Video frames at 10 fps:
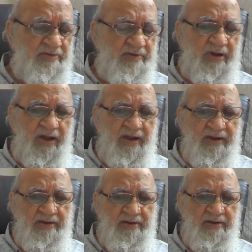
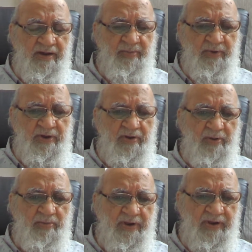lie or make
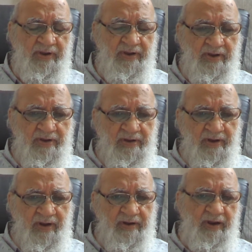robbery
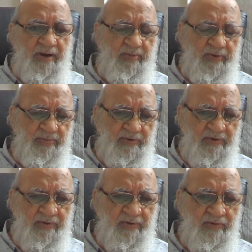or kill
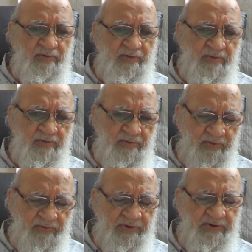people.
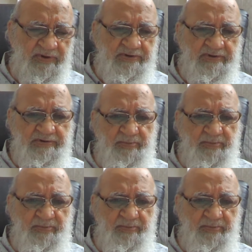No one teaches.